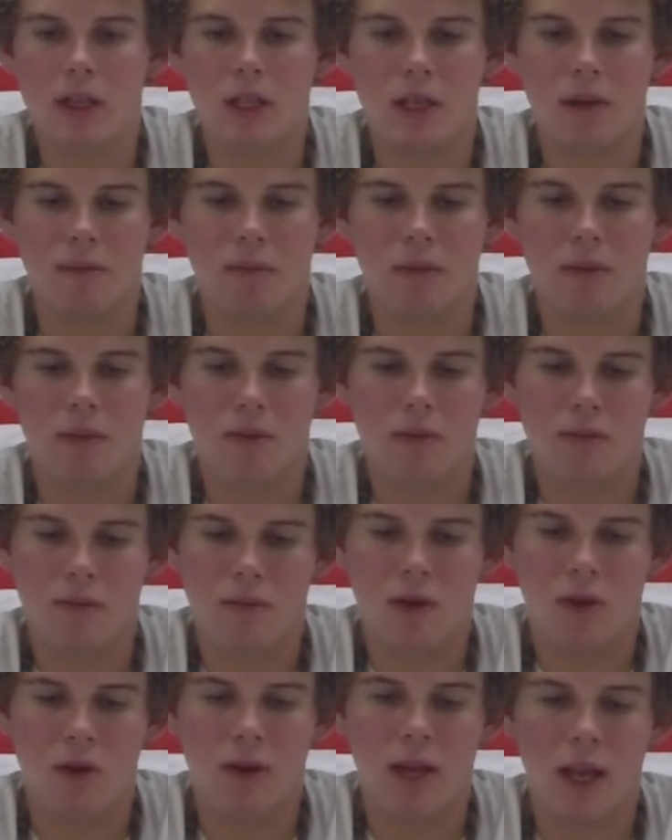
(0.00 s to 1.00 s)
That's
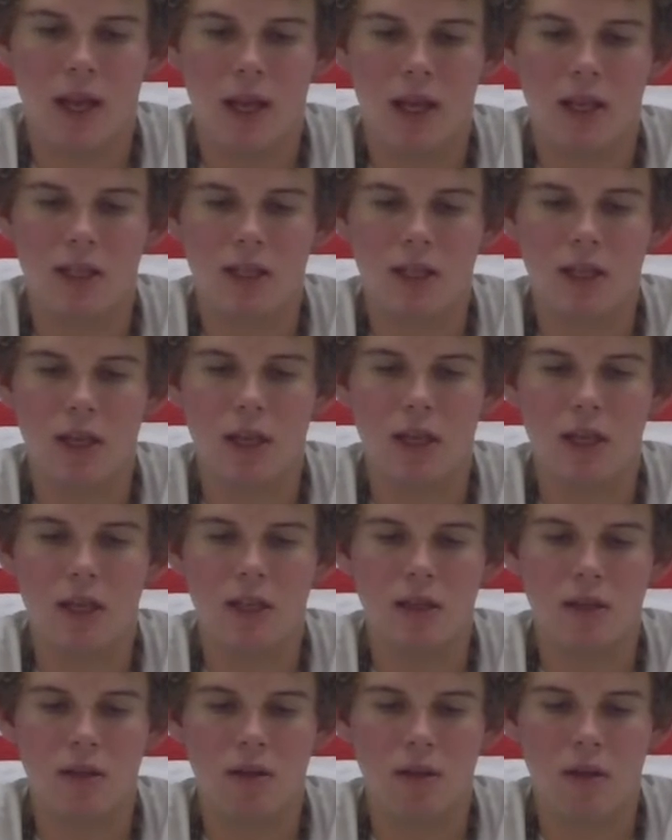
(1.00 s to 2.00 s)
your
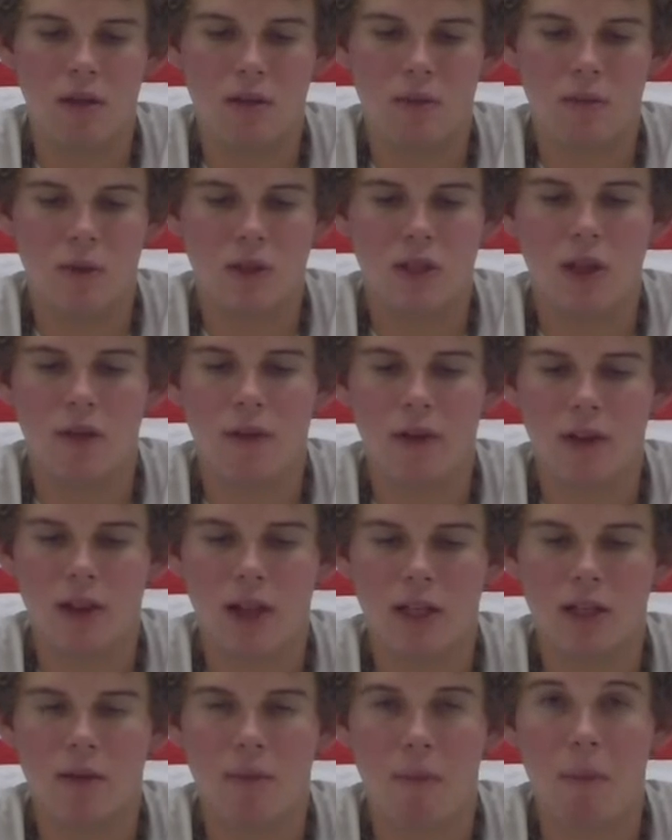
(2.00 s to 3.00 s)
10XD, stuff like
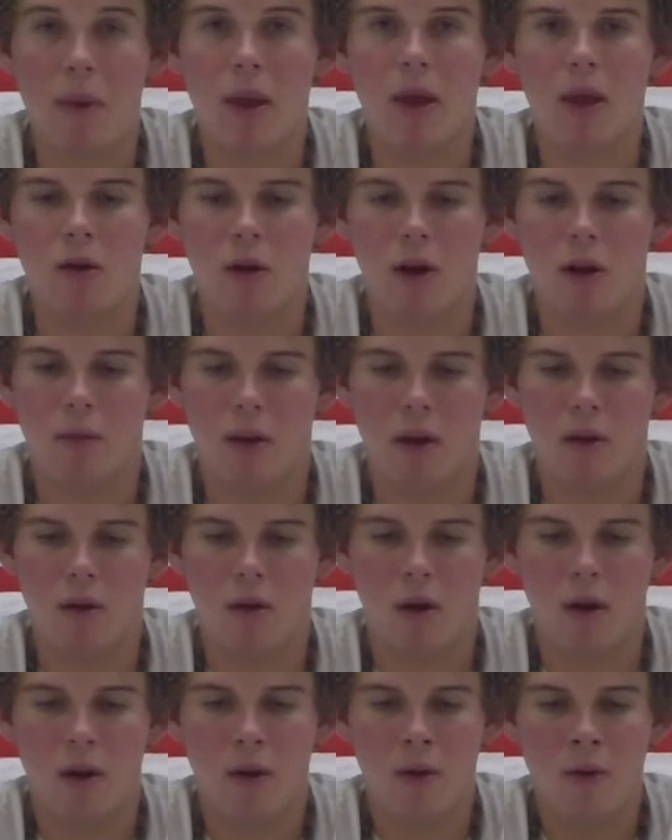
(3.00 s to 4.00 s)
that. It's a big crankbait
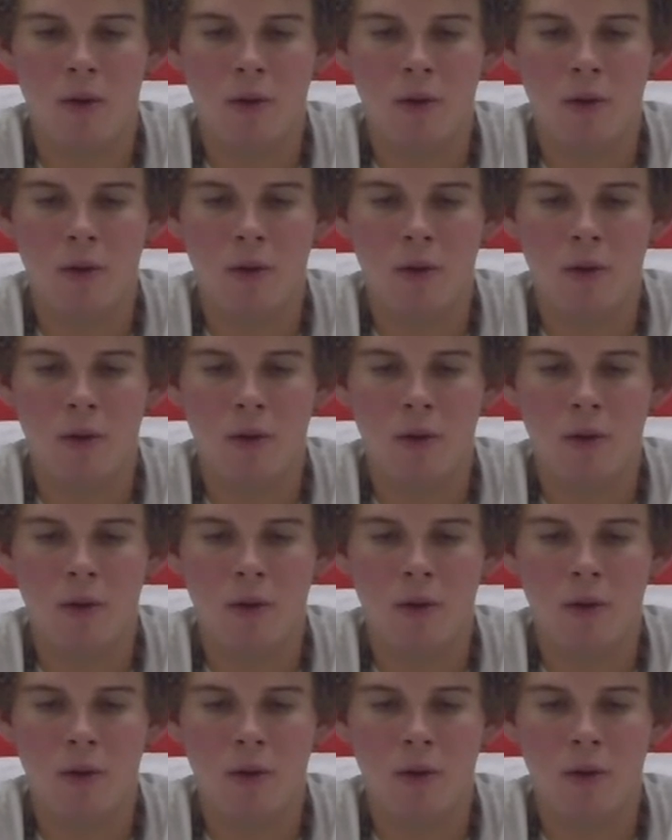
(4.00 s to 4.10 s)
rod.